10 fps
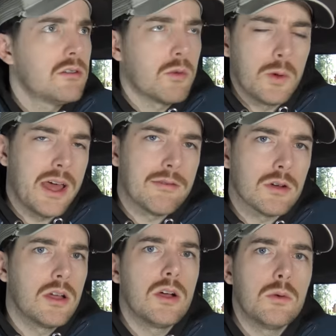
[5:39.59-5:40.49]
or
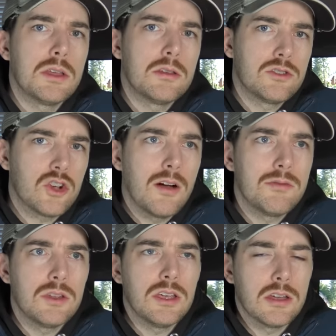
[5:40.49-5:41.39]
whatever with
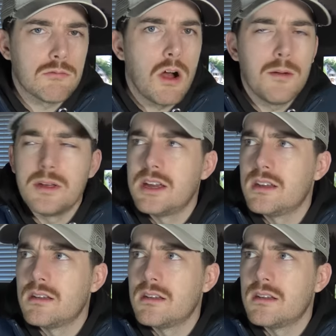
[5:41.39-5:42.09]
Schauffele and Rahm in it,